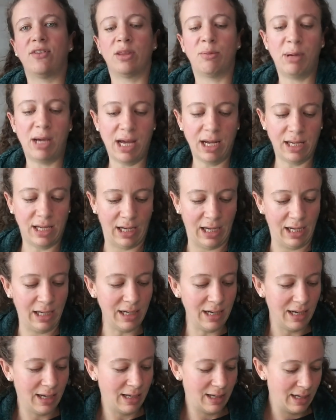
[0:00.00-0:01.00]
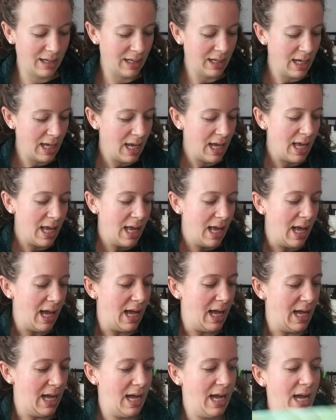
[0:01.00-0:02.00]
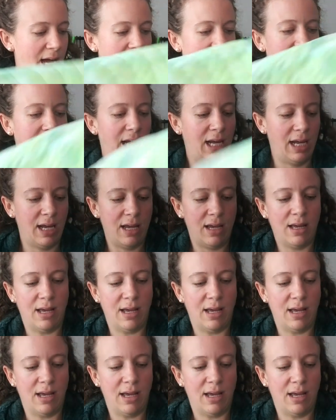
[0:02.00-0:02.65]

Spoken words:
the backing, I